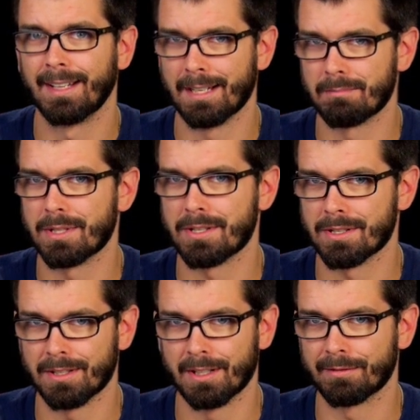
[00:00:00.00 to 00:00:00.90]

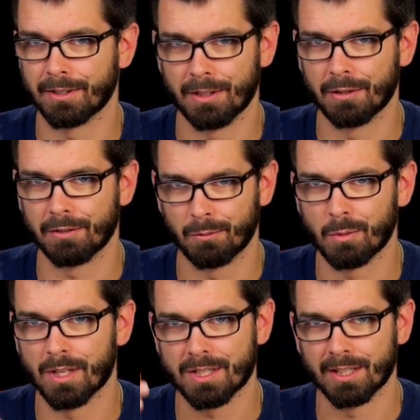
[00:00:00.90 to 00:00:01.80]
ambitious enough to go
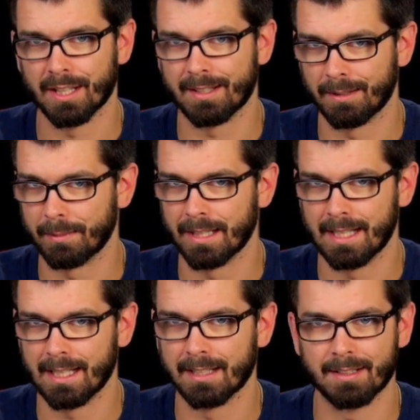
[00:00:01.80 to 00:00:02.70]
washing that thing
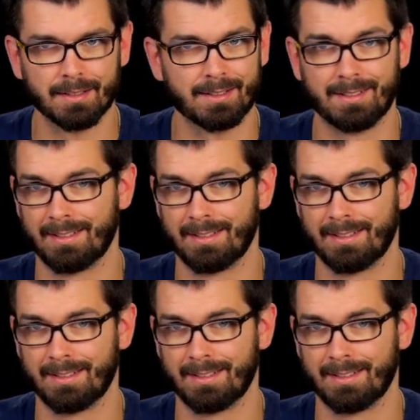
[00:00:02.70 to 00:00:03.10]
by hand.